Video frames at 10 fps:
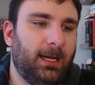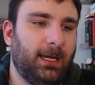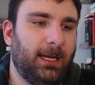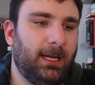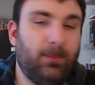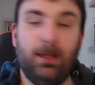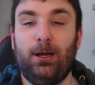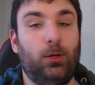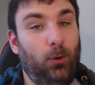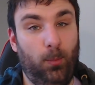not a
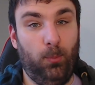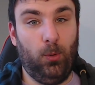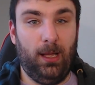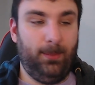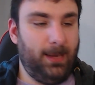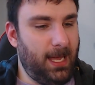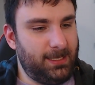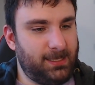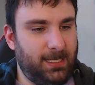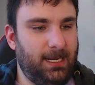good old boy. I'm not
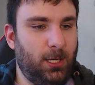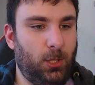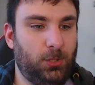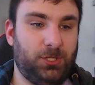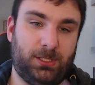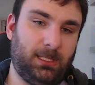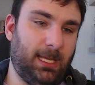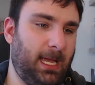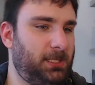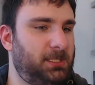sitting here just
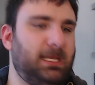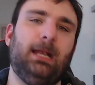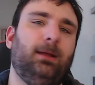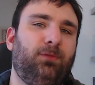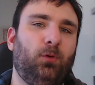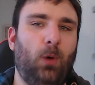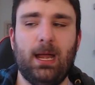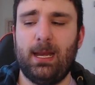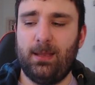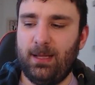like standing up for
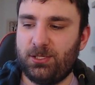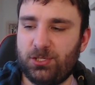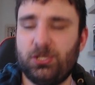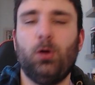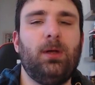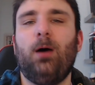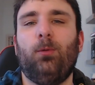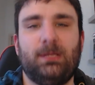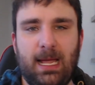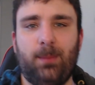Whitey. That's so not
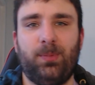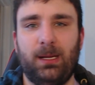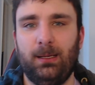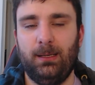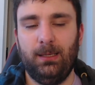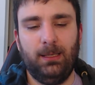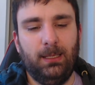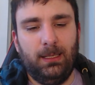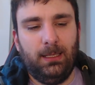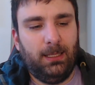what's happening.
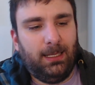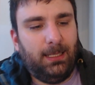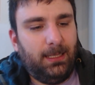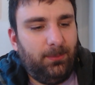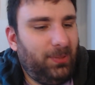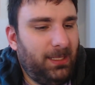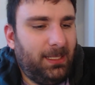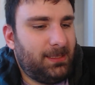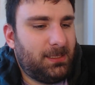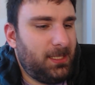But
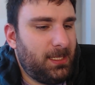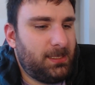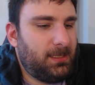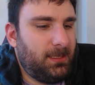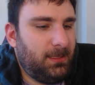it's just,